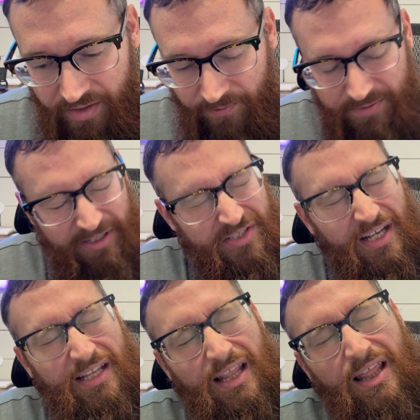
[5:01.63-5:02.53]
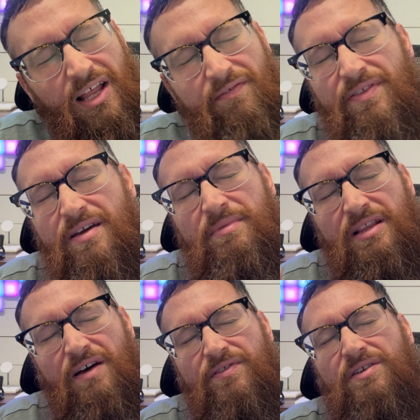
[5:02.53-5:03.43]
for as much as I love them and
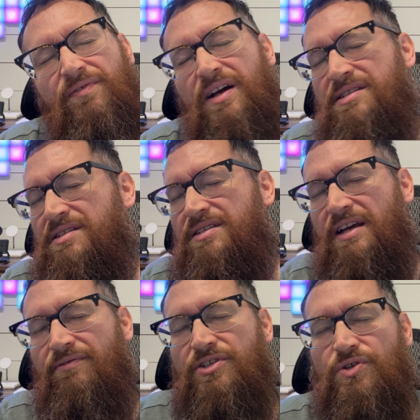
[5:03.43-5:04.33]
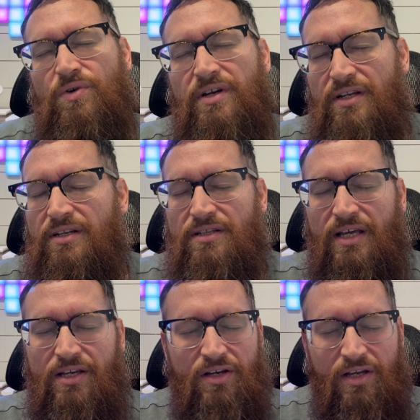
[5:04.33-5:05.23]
love their devices and have enjoyed,
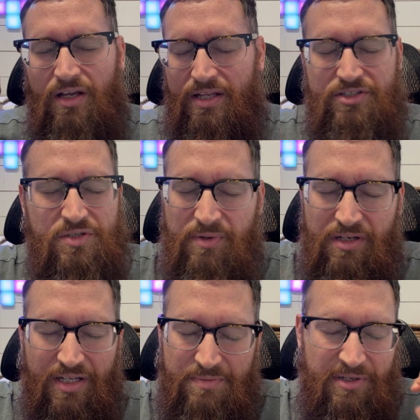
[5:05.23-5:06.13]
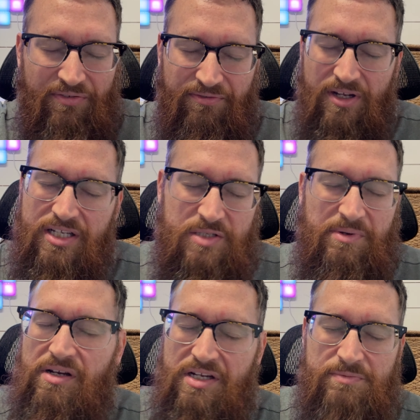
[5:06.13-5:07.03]
like, it's been a fun
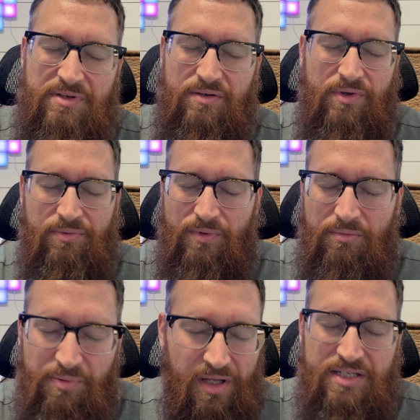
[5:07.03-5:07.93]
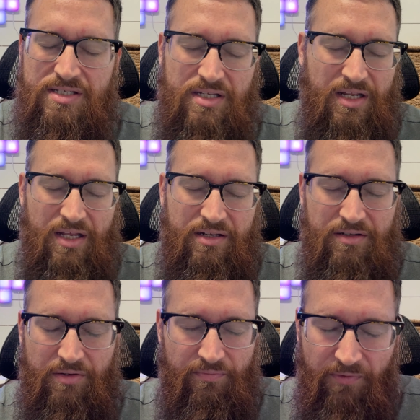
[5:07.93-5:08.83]
experience being with OnePlus
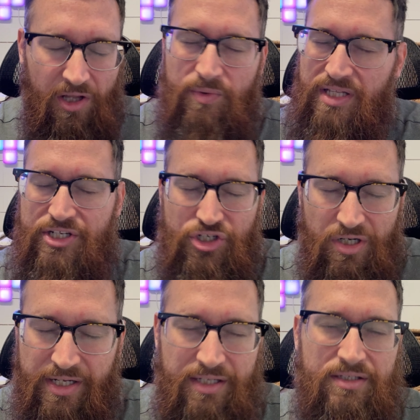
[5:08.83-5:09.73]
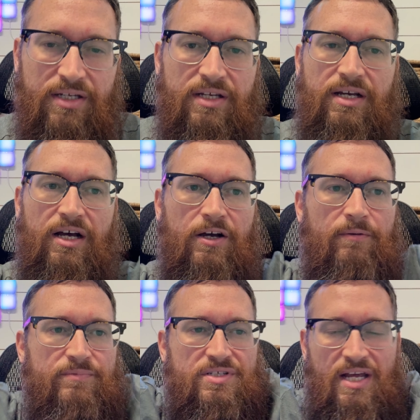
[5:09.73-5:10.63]
and following that journey,
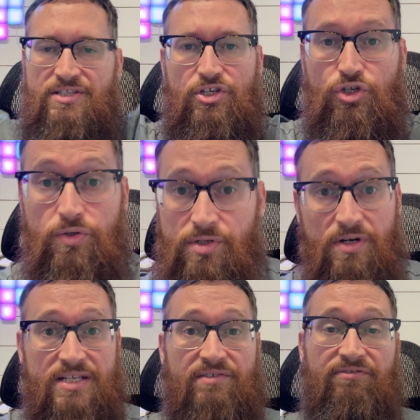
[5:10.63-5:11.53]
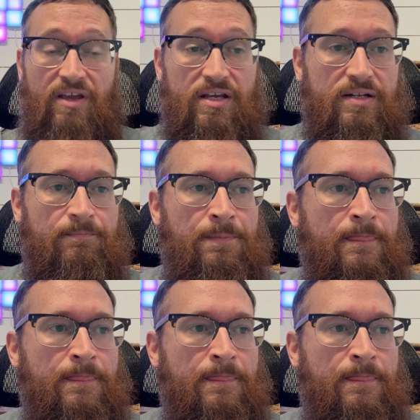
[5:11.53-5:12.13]
just as a user and as a fan,